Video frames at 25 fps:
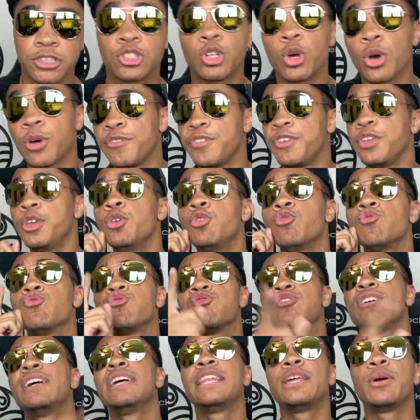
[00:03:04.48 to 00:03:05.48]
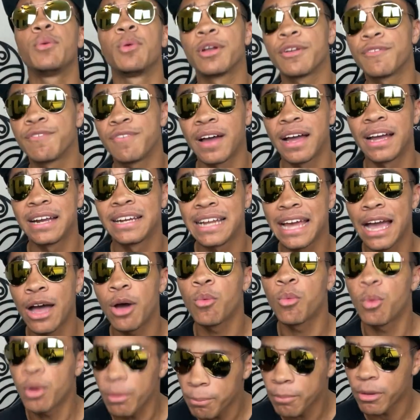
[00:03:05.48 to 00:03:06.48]
So if you really want to find
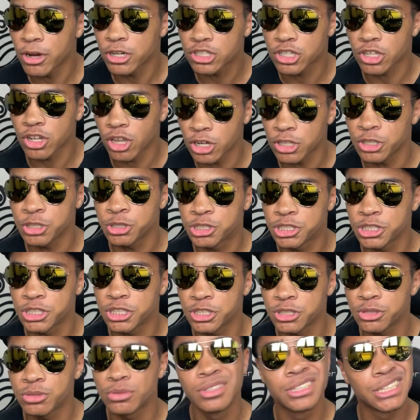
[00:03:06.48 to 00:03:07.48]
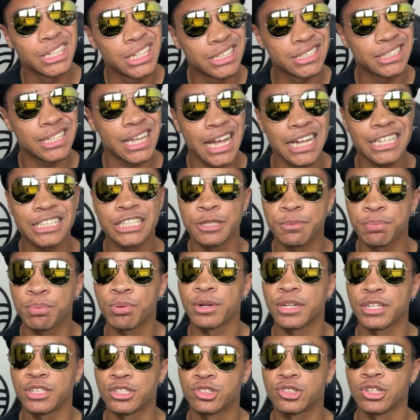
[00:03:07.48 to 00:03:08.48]
out what martial art you should do, it's actually
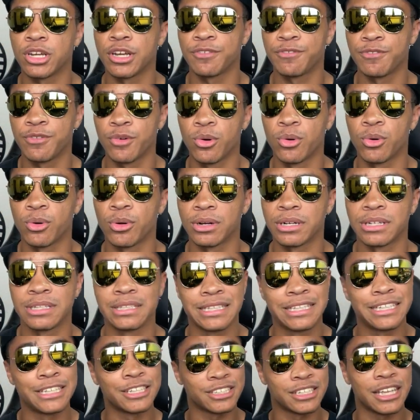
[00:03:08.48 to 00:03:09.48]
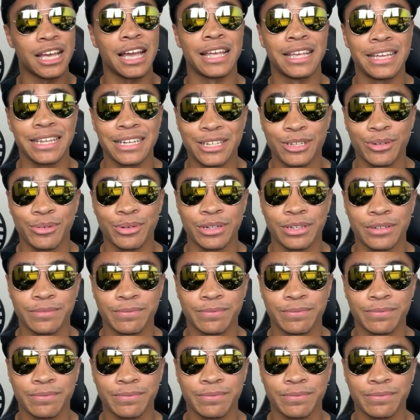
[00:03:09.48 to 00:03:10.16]
pretty straightforward, and here's how you do it.